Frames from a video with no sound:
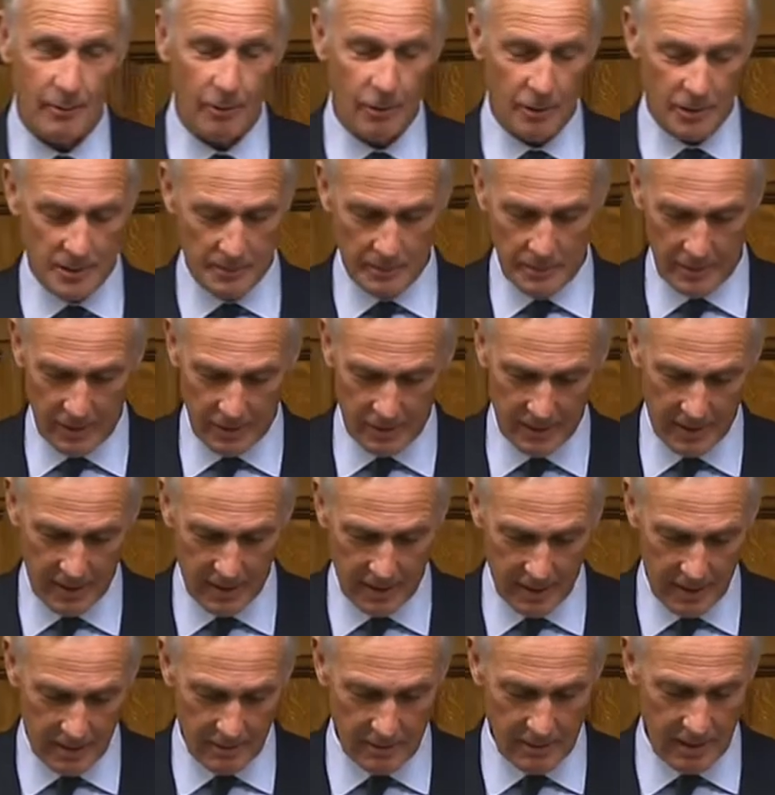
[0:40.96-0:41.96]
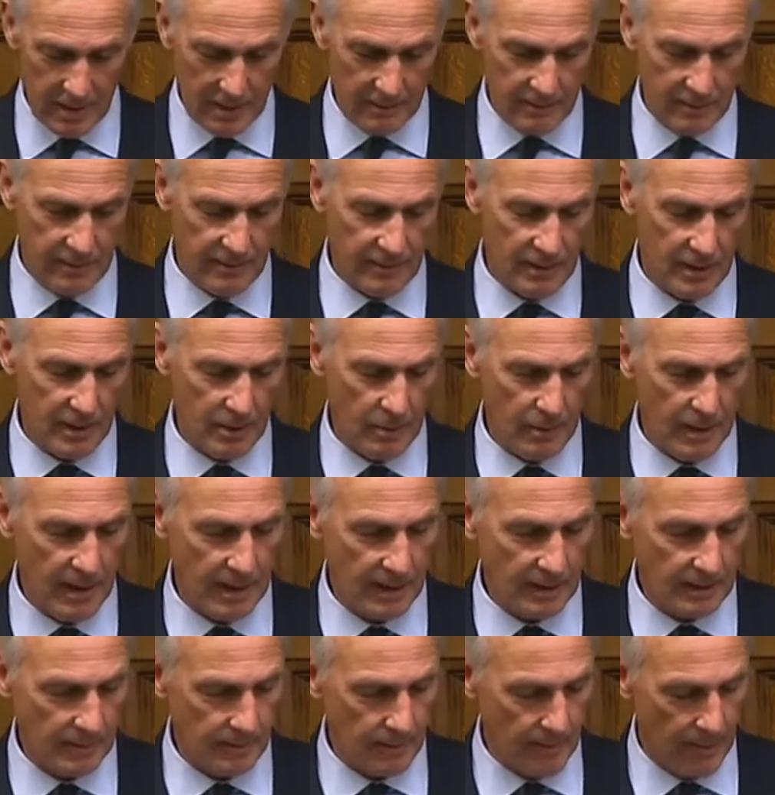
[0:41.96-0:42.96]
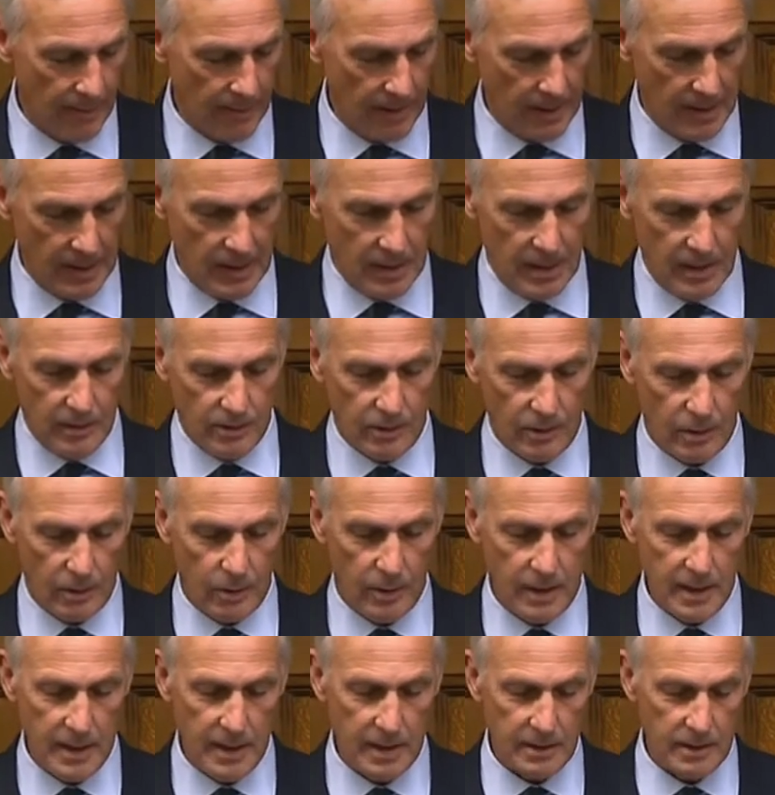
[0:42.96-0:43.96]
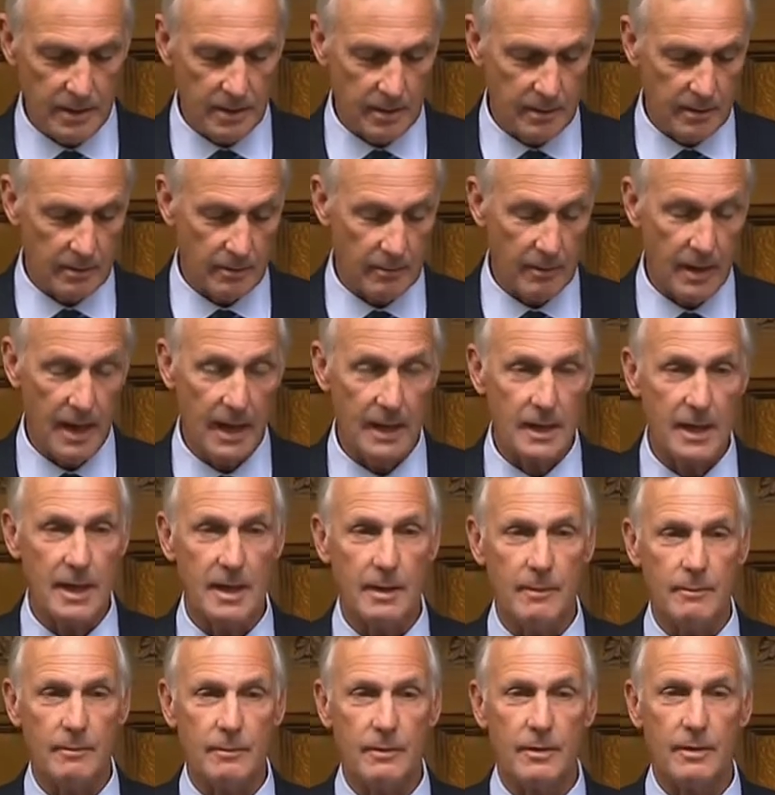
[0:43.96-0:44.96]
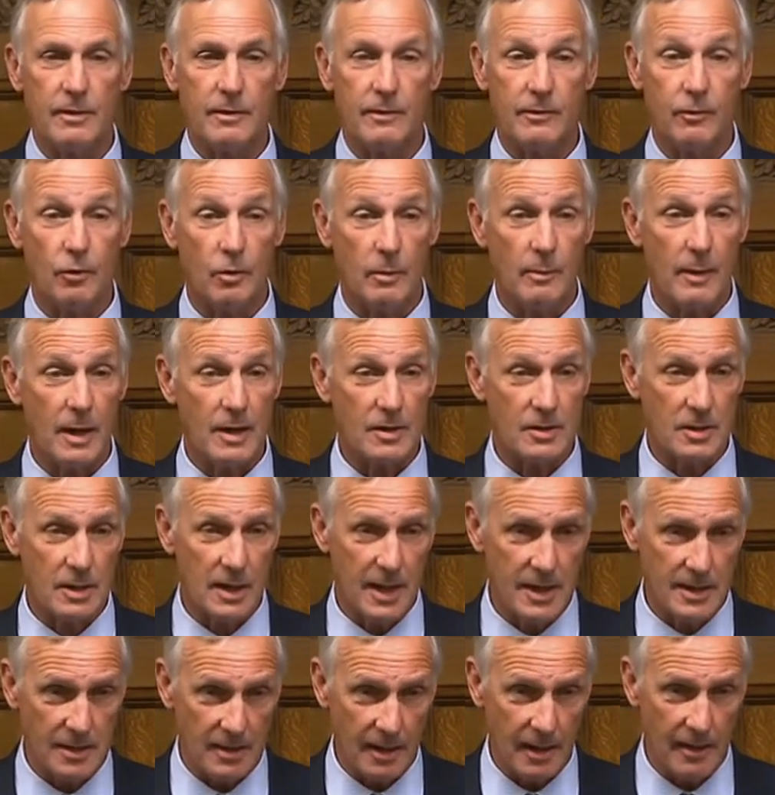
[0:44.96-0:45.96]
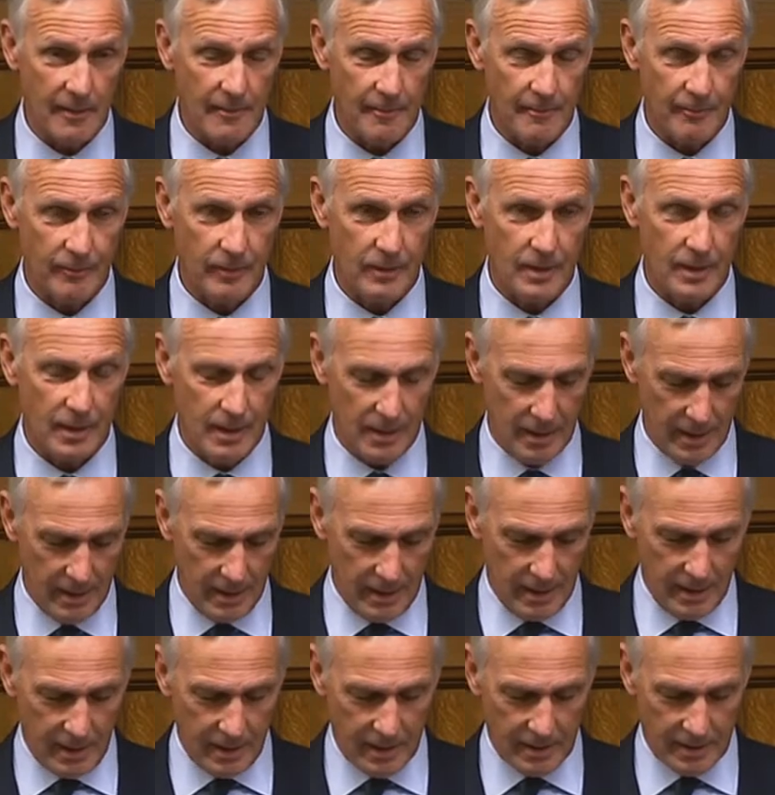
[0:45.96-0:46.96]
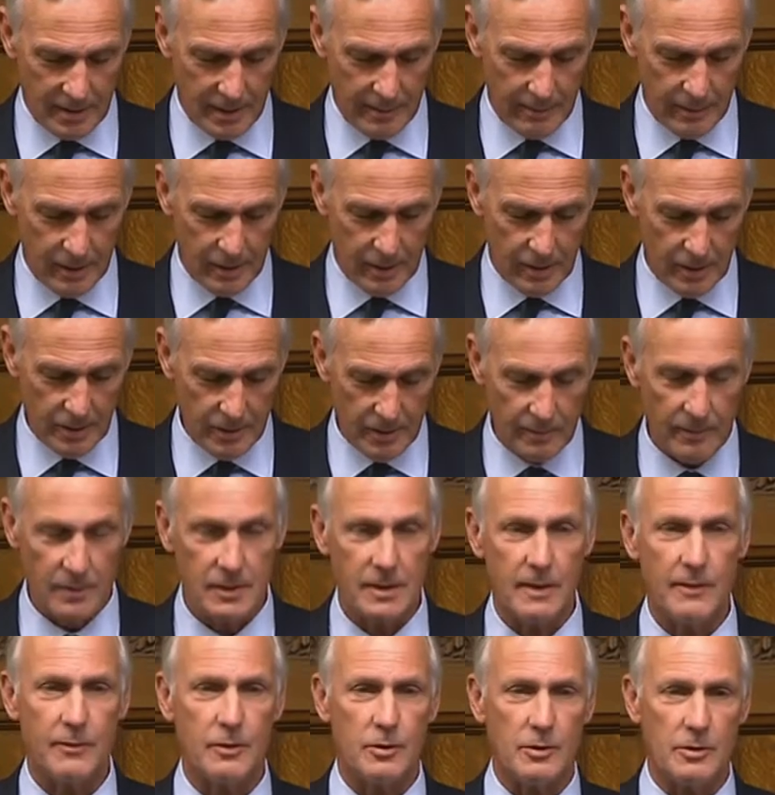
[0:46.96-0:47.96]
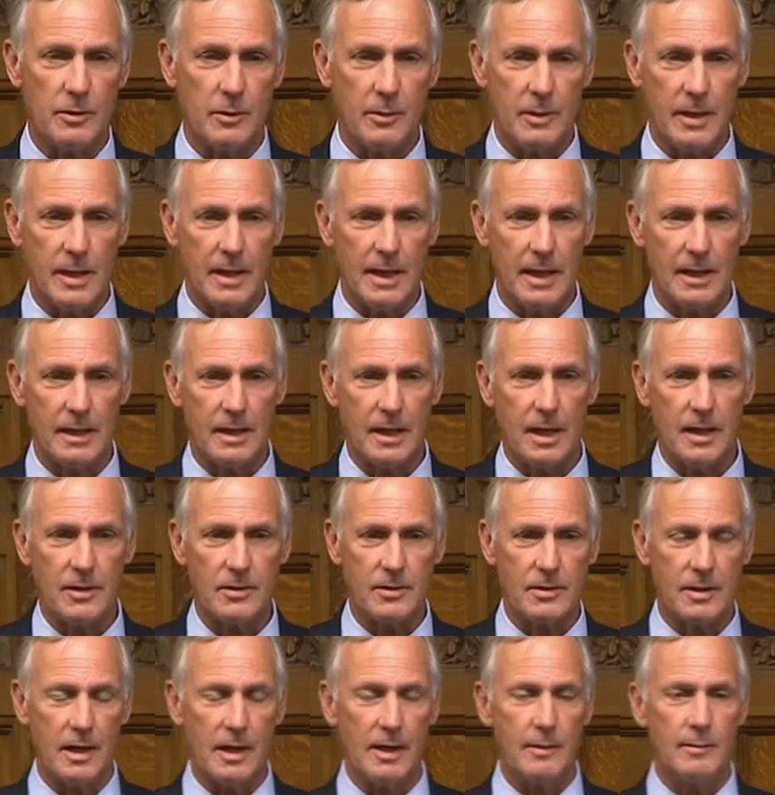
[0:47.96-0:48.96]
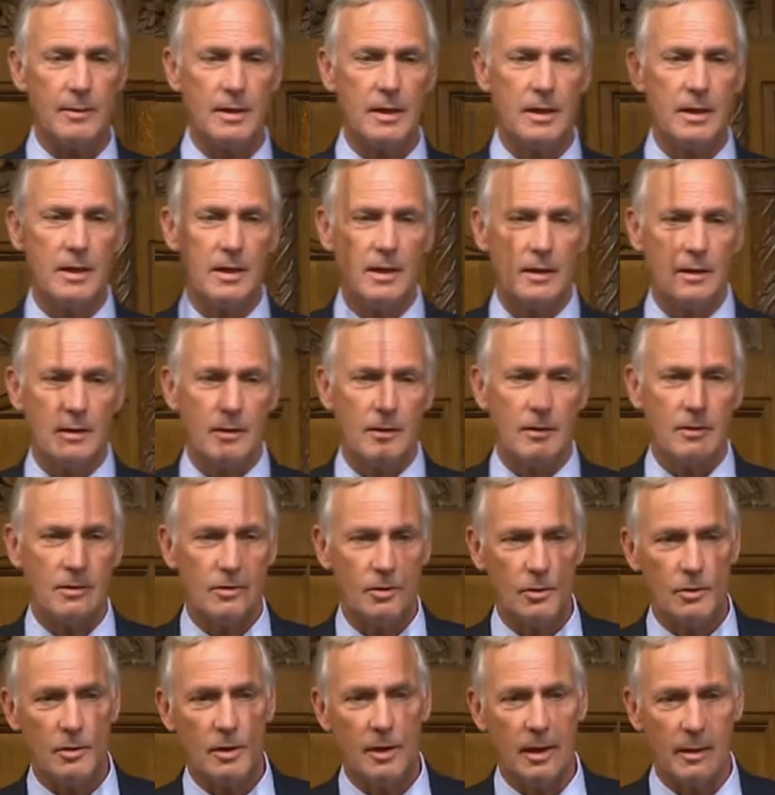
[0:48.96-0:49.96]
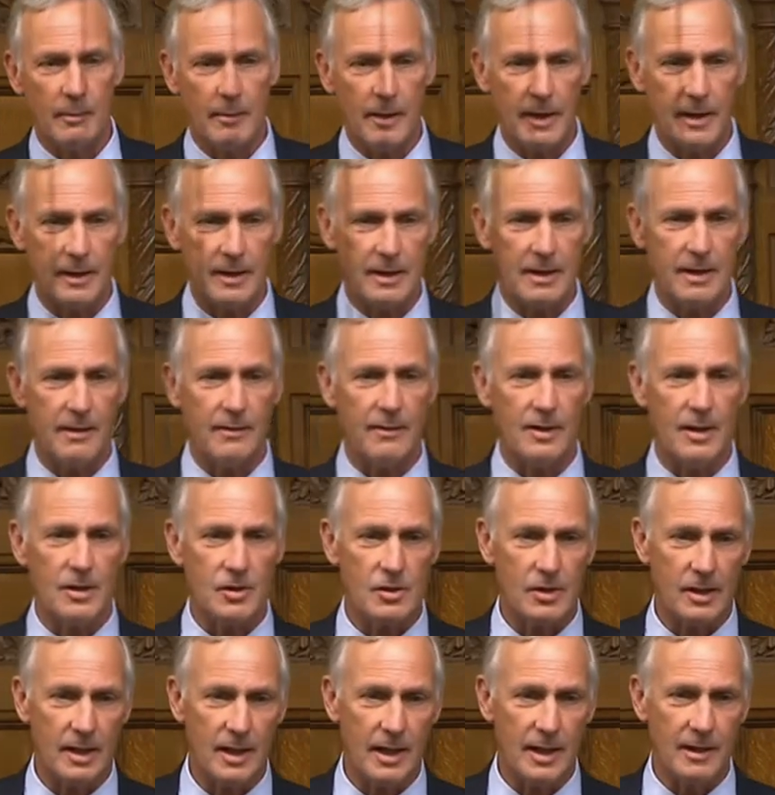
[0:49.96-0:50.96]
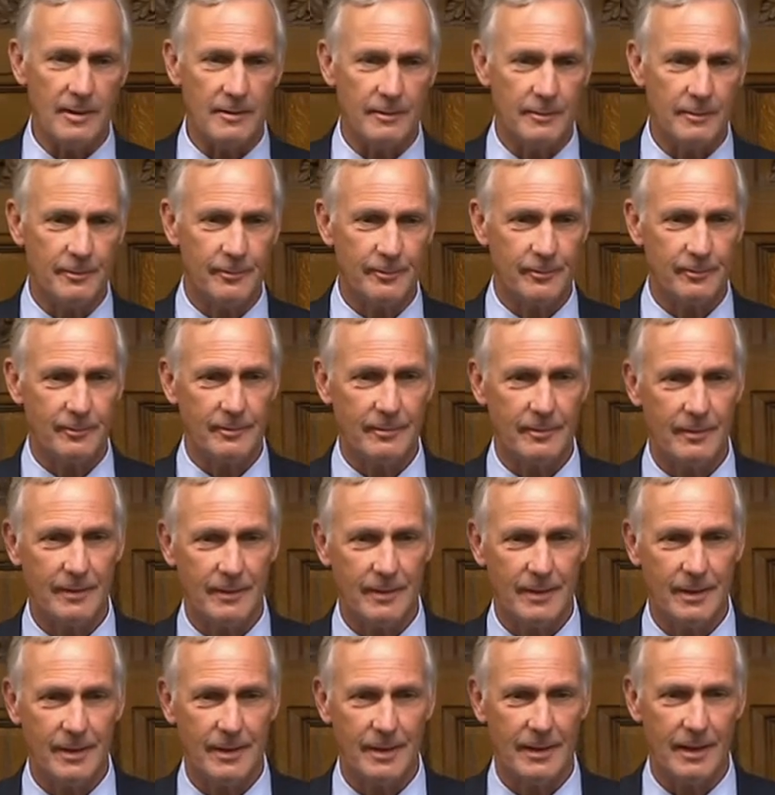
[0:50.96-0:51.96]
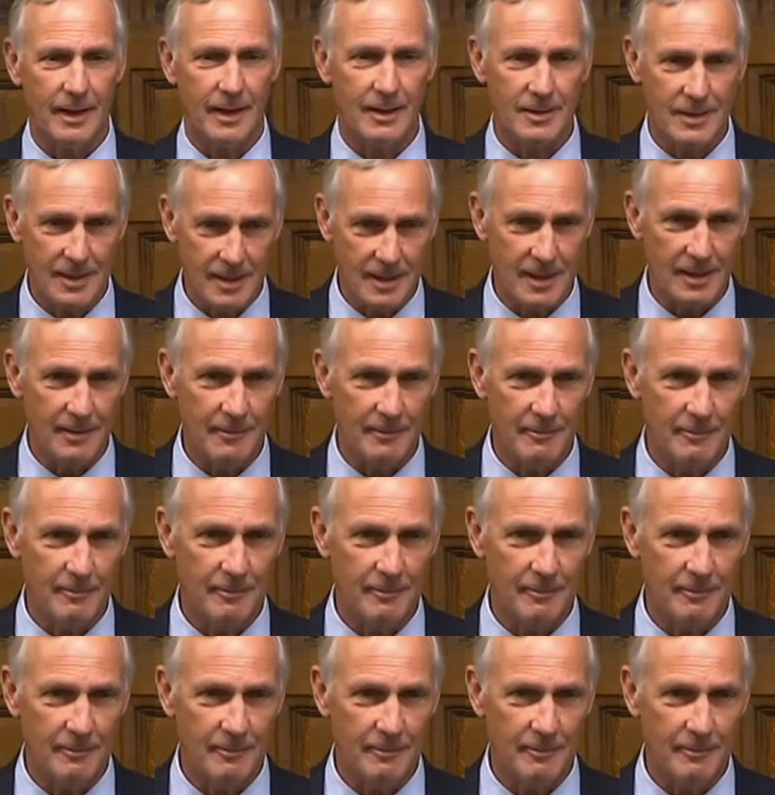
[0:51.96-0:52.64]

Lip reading: was, because I know David very well, the Queen rang him 4 months later and said, because of the difficulty we had last time, do come back and have lunch again. And he did.